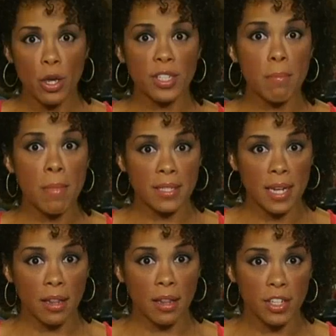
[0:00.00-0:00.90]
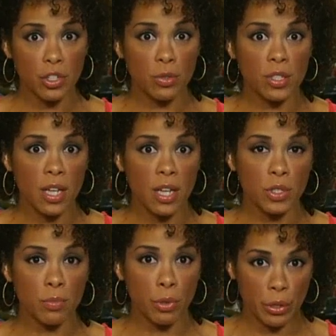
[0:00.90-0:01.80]
Yossi Mendelovich, whose son
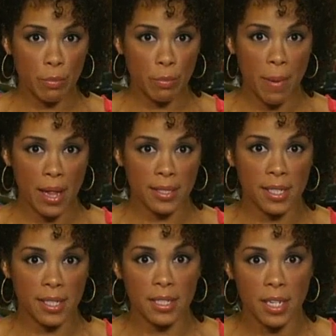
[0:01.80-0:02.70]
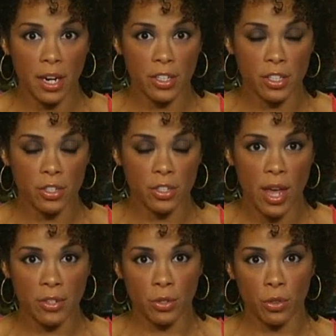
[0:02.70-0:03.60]
was murdered by Palestinian terrorists in
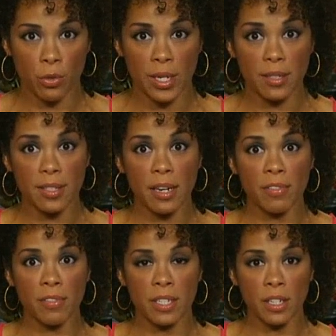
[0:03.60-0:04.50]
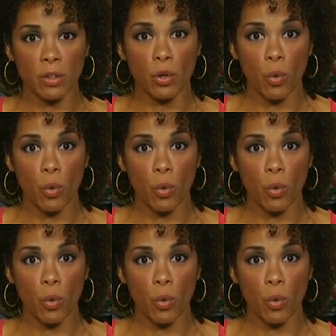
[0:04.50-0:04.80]
2003, said of the deal,